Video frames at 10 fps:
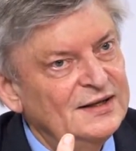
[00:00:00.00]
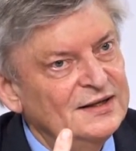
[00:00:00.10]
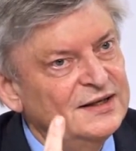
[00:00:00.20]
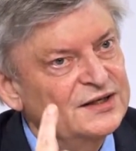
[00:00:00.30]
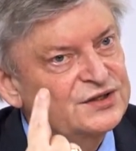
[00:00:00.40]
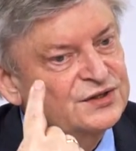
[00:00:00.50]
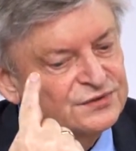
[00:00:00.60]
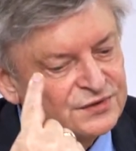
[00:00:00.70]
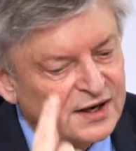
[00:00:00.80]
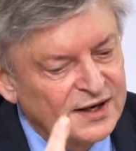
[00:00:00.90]
there's the
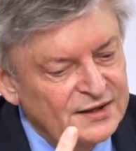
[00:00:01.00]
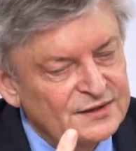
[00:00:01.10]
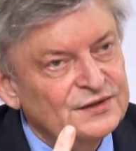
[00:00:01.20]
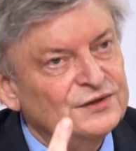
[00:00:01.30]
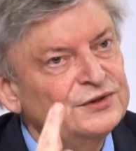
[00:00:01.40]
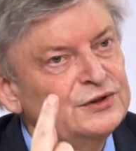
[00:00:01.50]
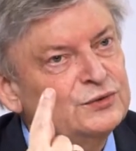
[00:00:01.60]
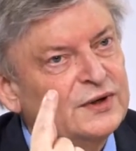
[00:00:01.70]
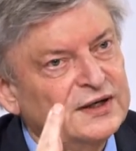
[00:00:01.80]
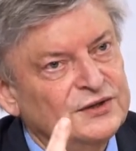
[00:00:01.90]
rider on the
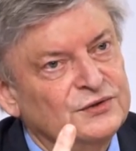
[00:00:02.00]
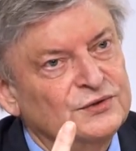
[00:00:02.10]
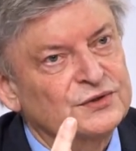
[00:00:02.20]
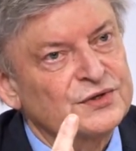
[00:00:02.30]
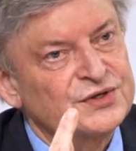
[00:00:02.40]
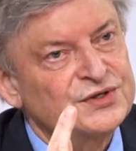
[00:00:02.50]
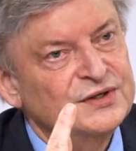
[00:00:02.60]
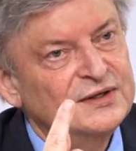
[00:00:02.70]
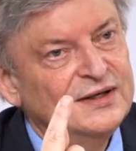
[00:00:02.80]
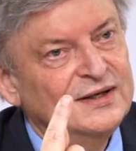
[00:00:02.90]
white horse,
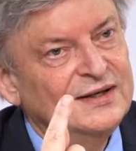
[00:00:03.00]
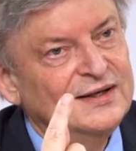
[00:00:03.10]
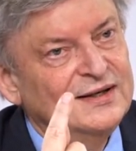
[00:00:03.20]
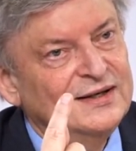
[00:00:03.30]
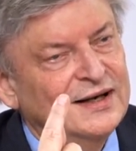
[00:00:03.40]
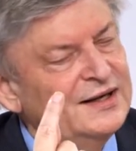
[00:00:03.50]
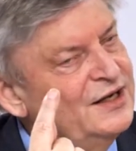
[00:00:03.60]
and